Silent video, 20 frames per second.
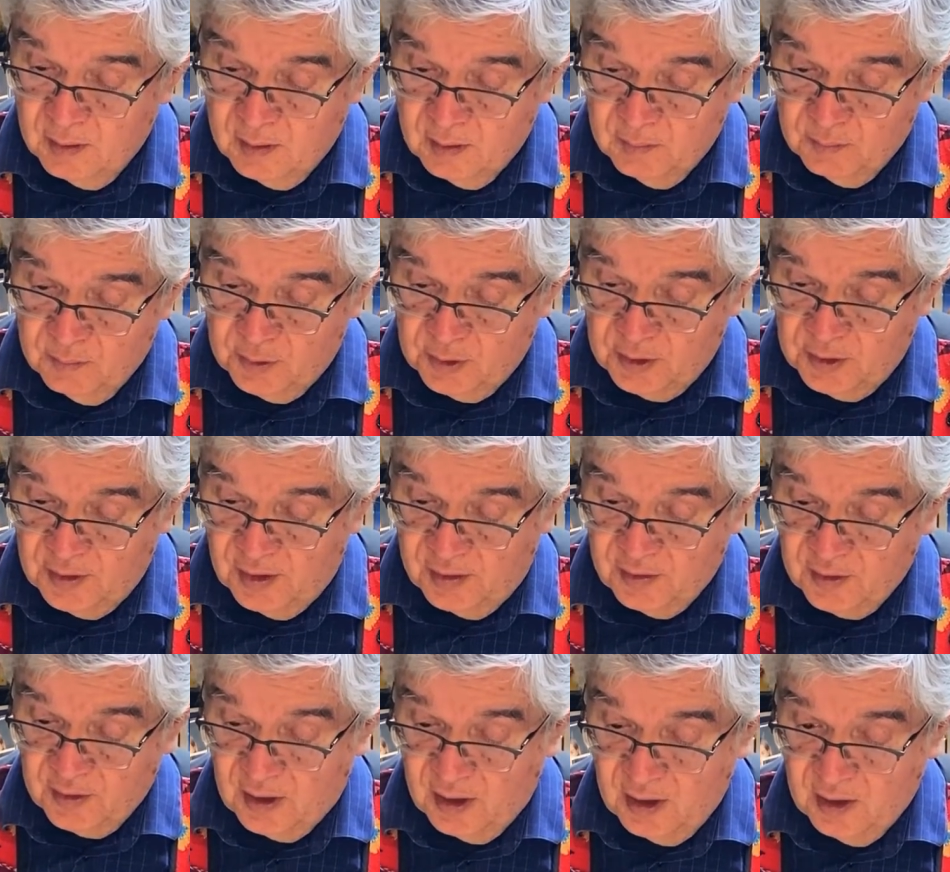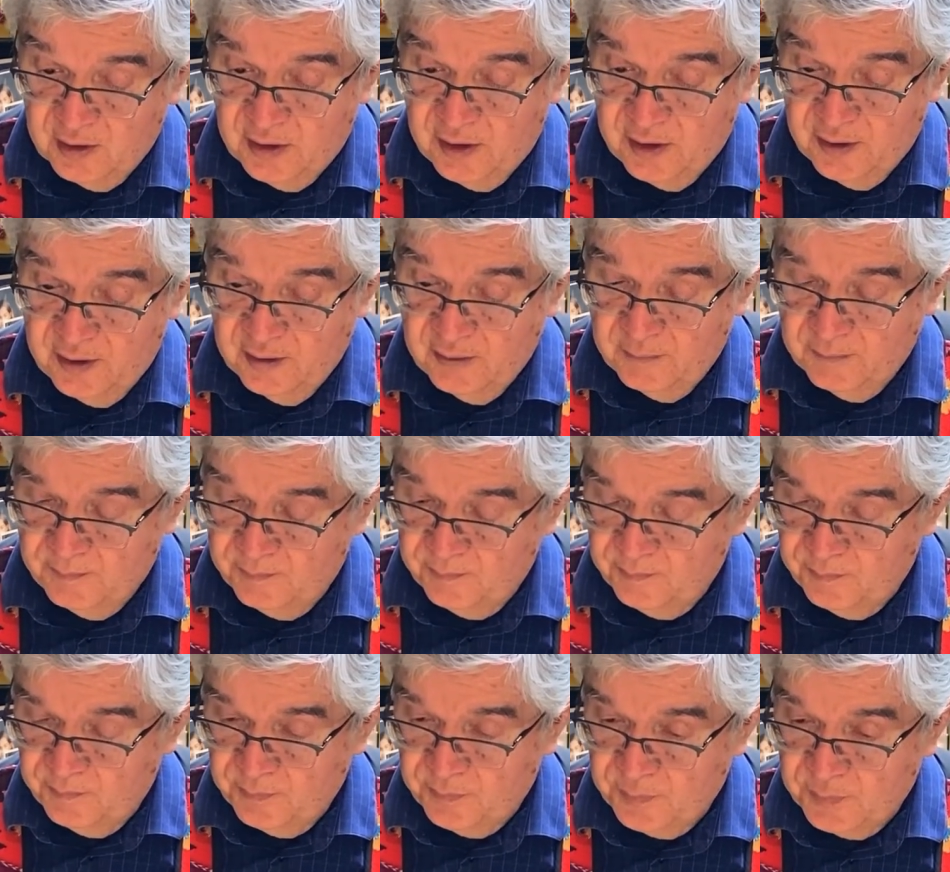put another color in there?
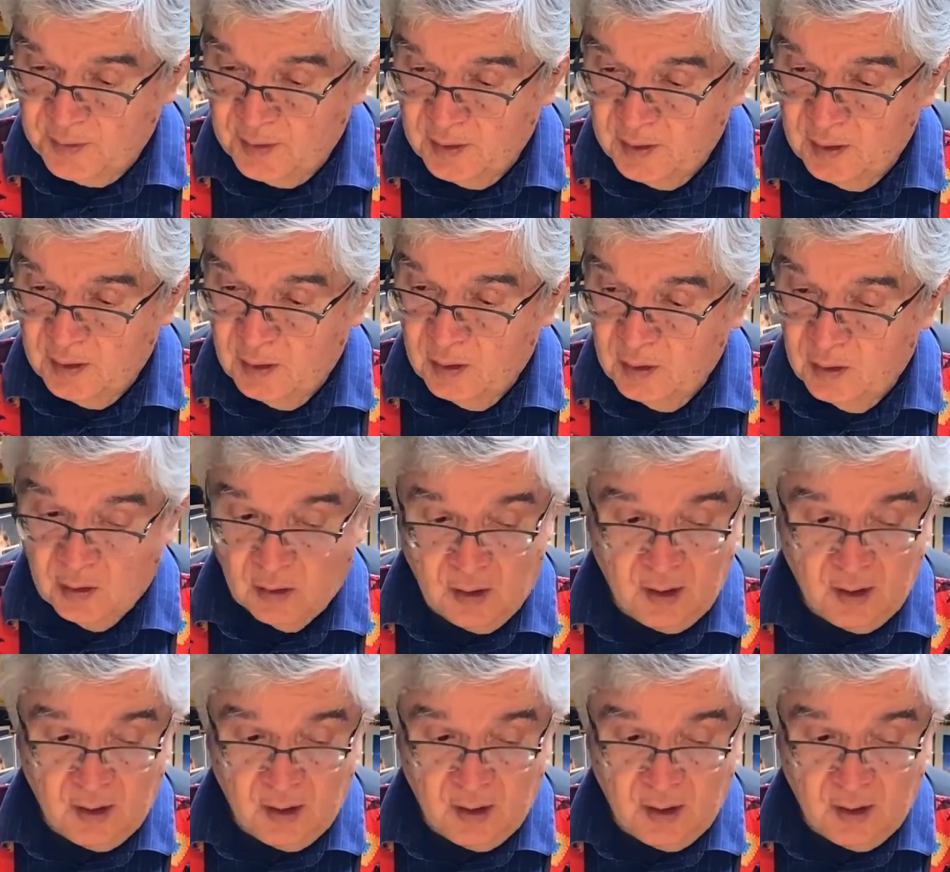Or